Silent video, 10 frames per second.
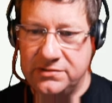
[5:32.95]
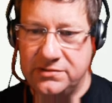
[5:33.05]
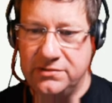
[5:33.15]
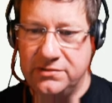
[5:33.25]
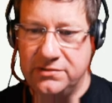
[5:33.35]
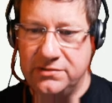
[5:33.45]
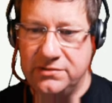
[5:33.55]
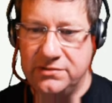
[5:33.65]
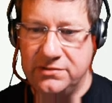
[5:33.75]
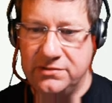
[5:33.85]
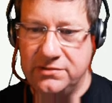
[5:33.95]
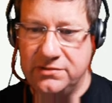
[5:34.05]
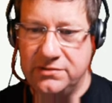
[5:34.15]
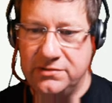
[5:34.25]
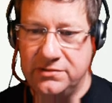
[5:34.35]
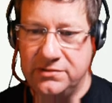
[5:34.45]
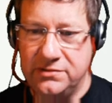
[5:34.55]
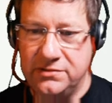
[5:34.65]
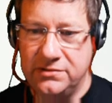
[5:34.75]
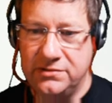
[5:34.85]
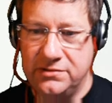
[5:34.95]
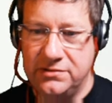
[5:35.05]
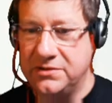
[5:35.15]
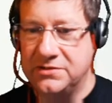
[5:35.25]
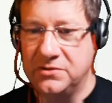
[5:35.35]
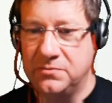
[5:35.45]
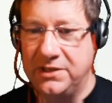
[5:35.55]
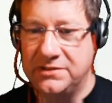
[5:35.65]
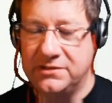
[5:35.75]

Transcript: need to somehow find something out about this obelisk,